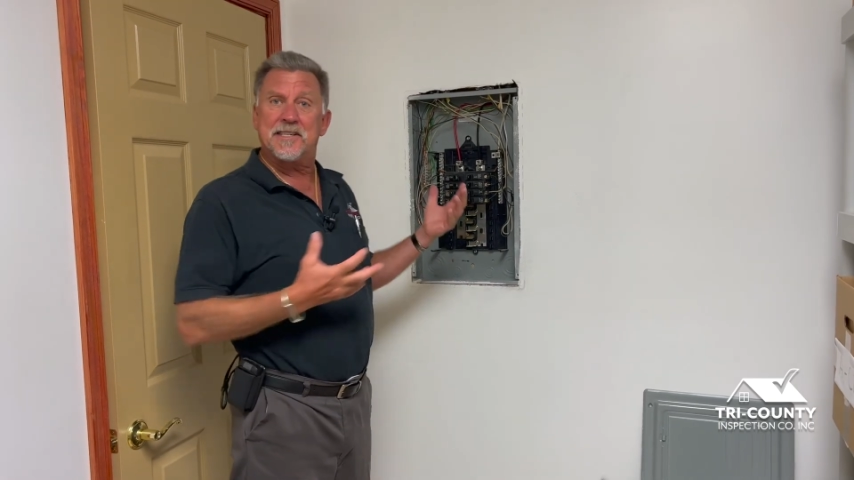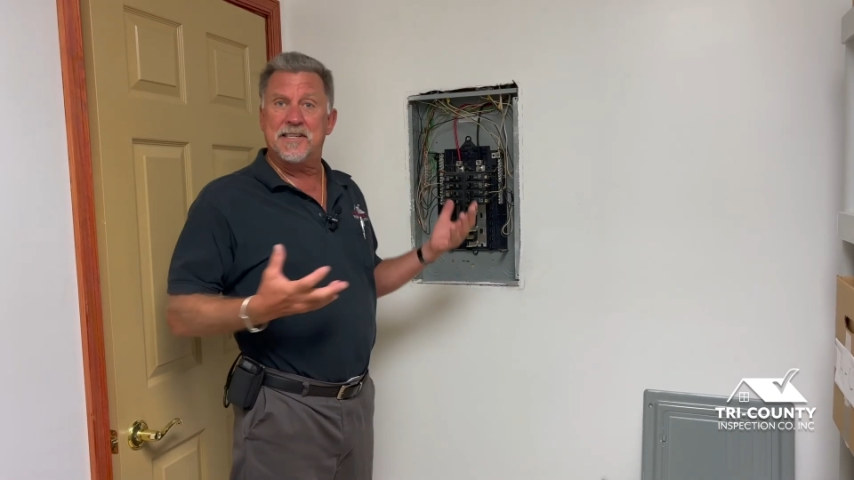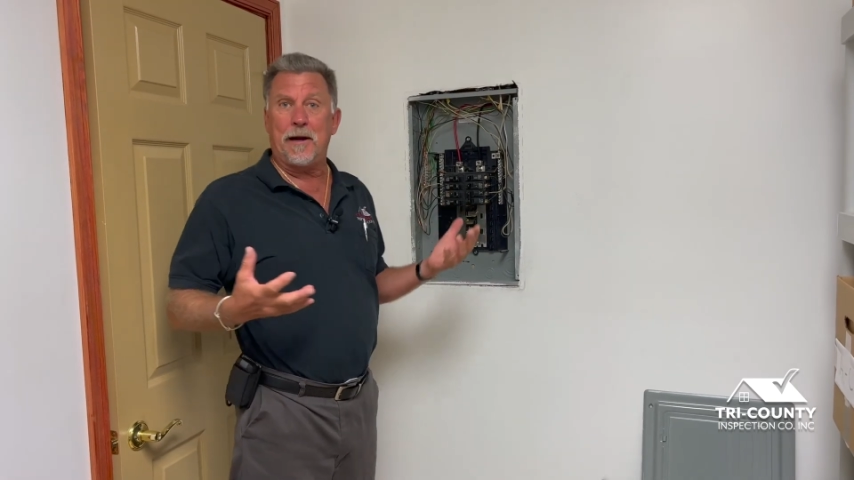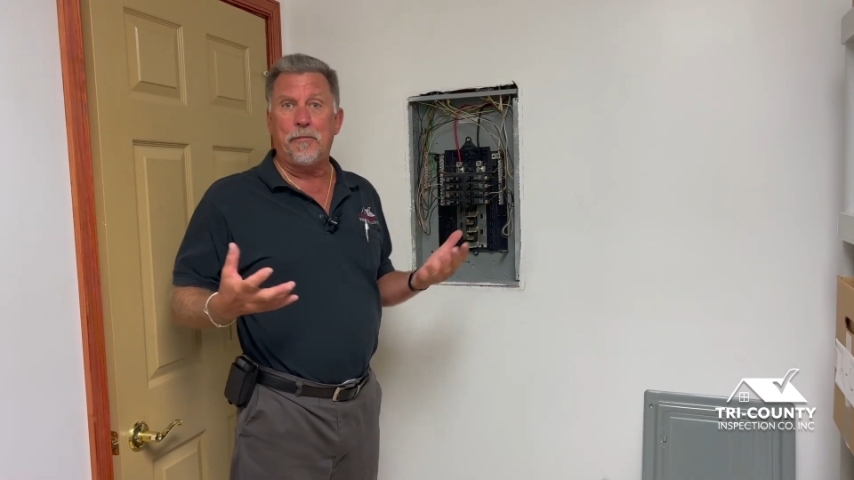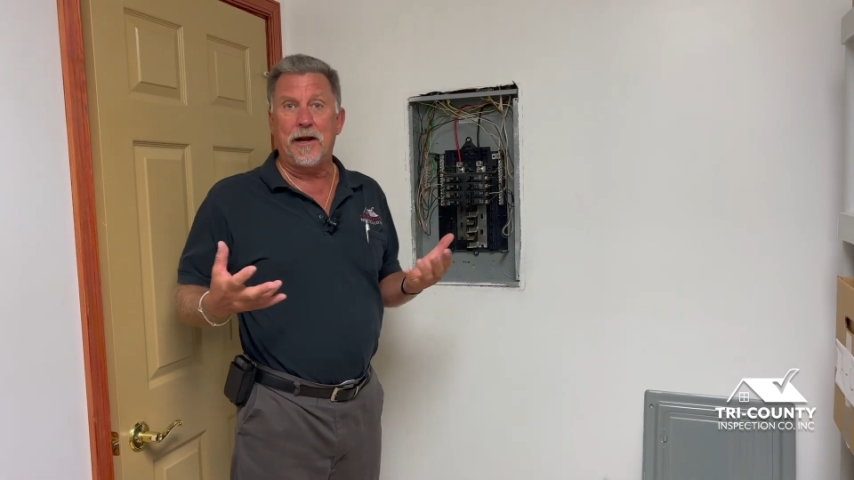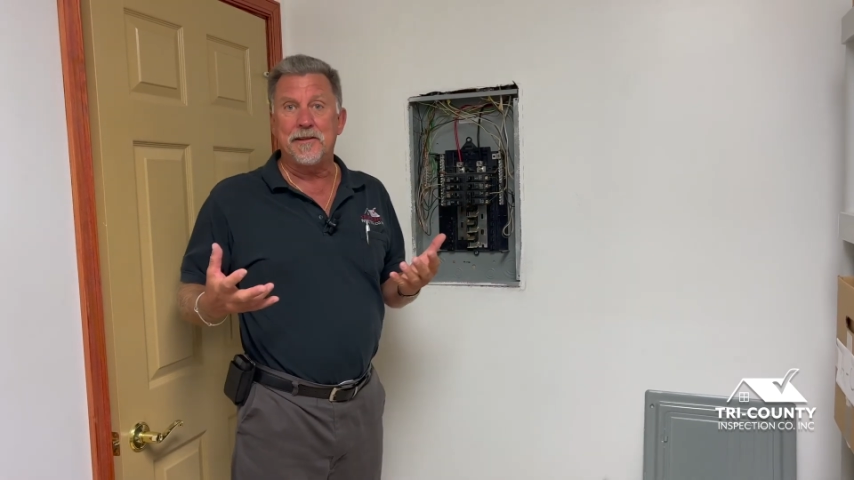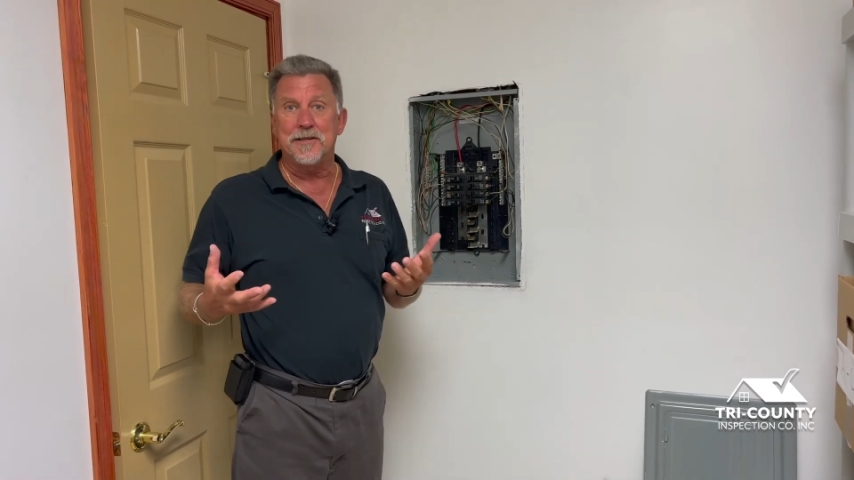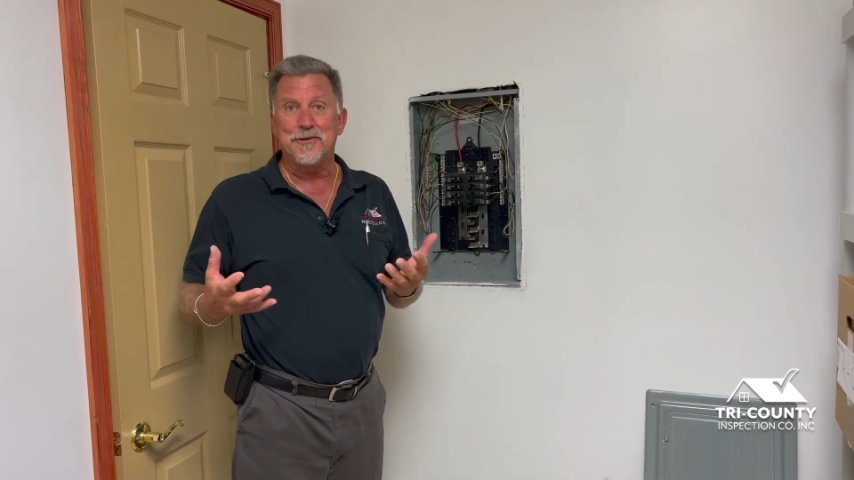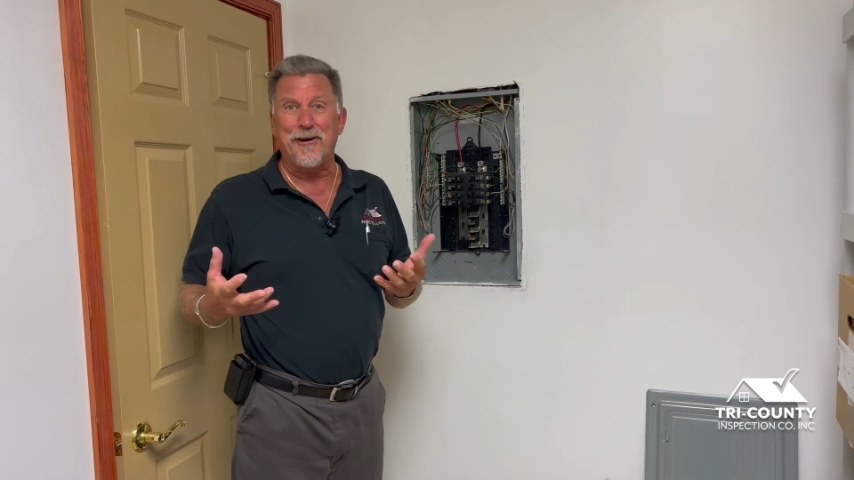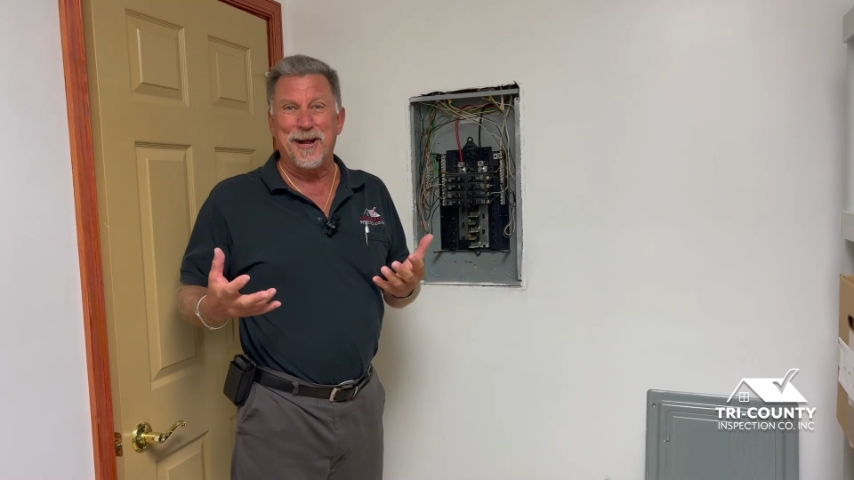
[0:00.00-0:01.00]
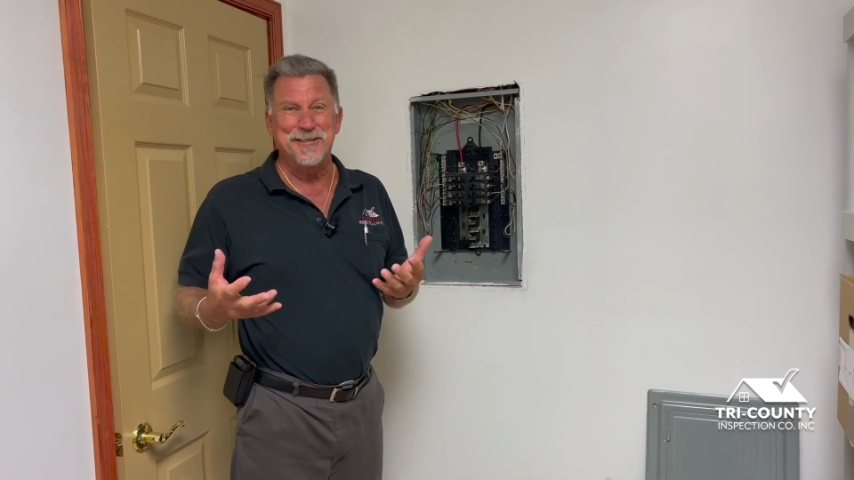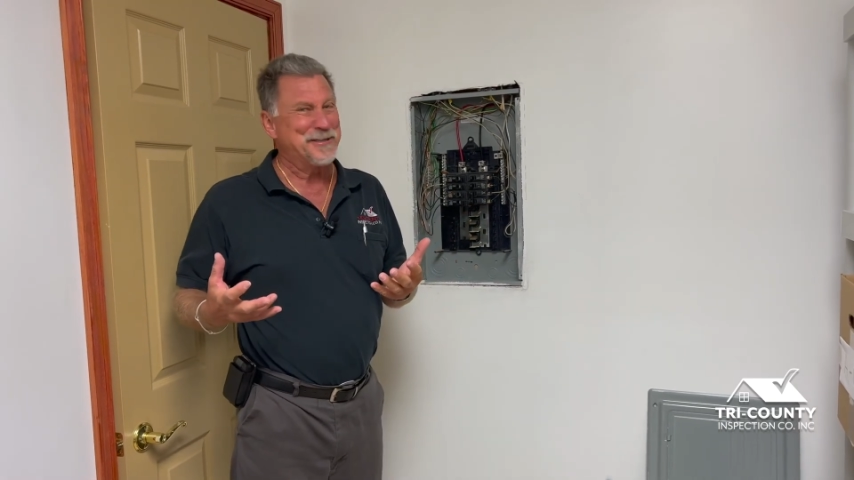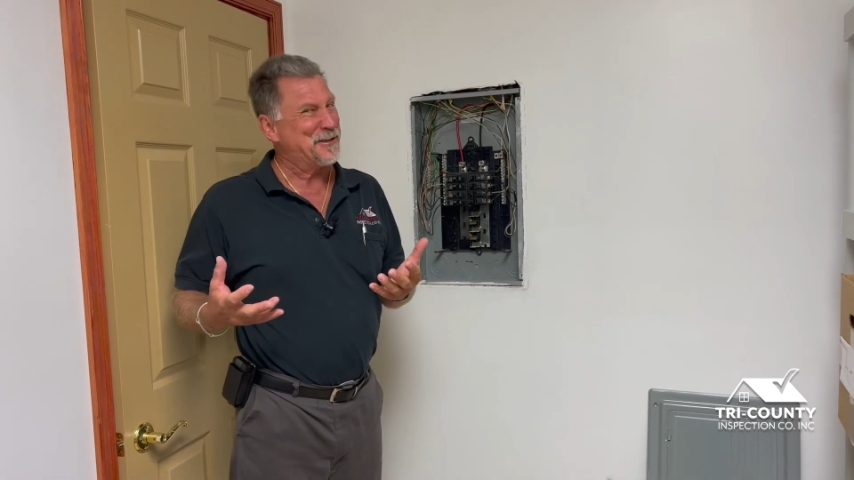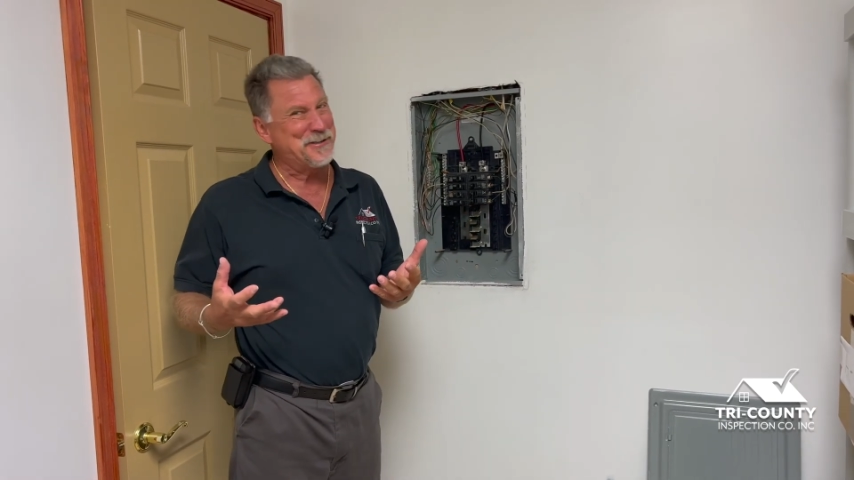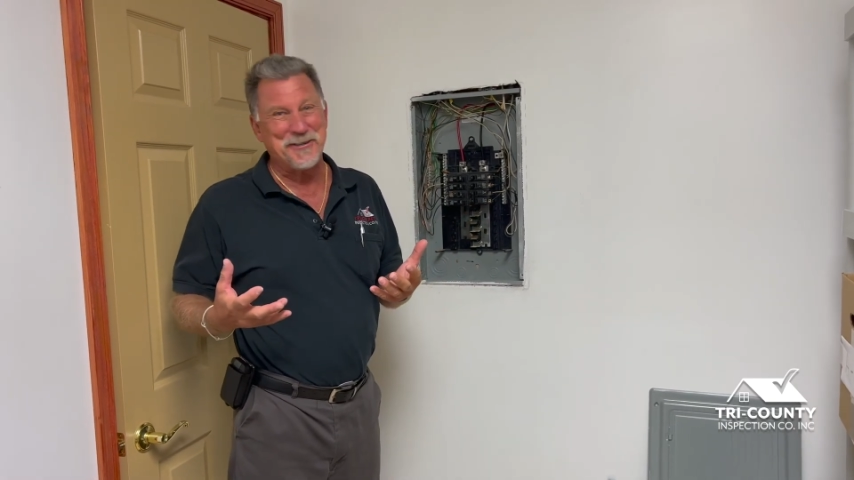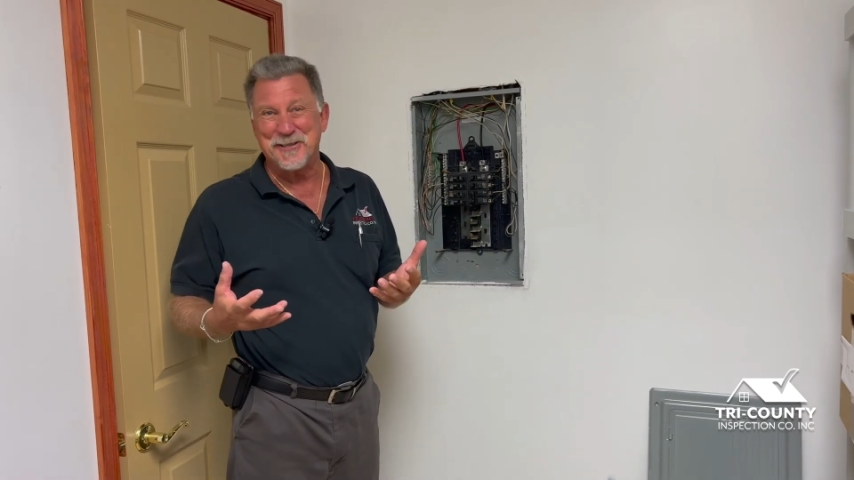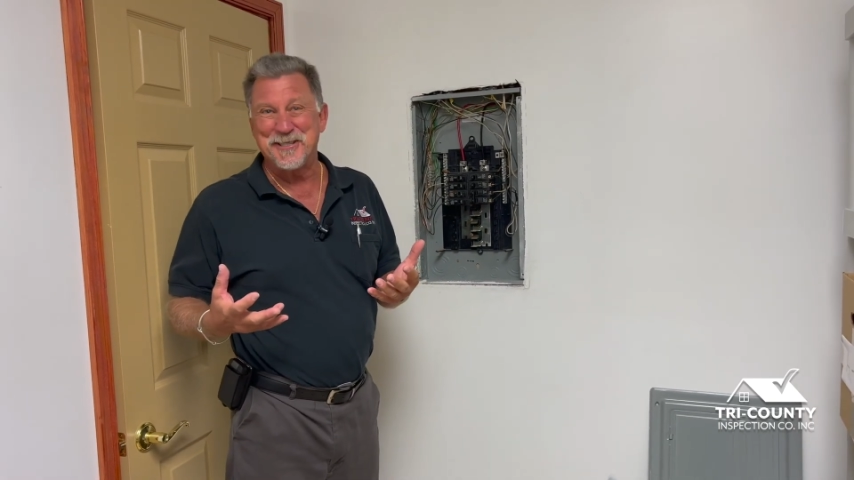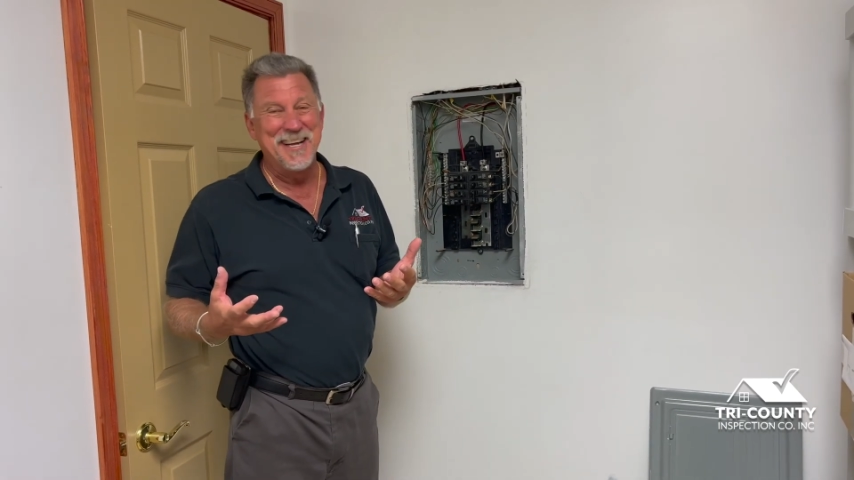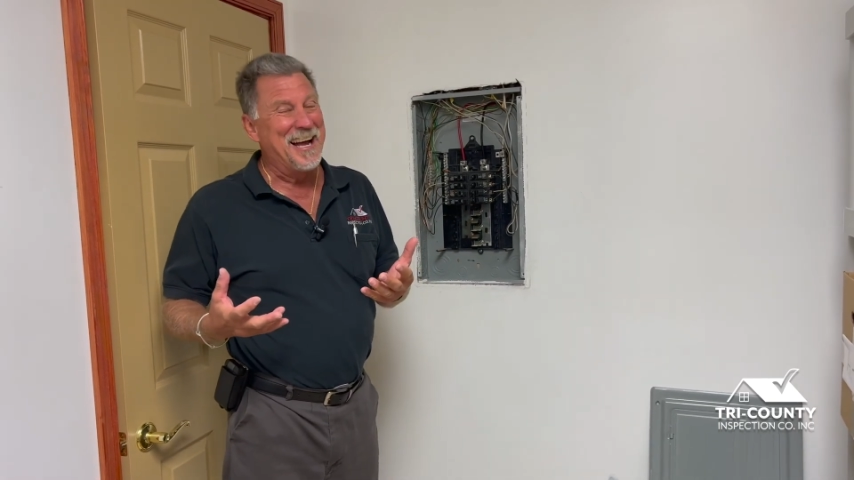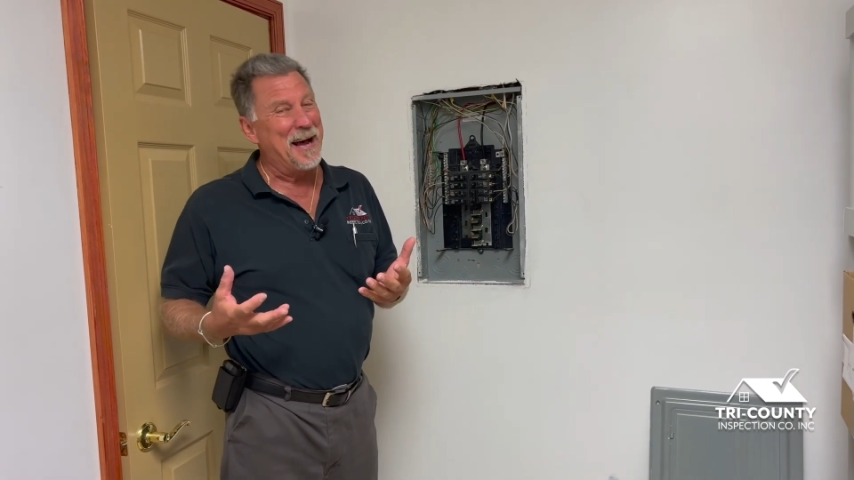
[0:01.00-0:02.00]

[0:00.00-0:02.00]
to separate these grounds and neutrals?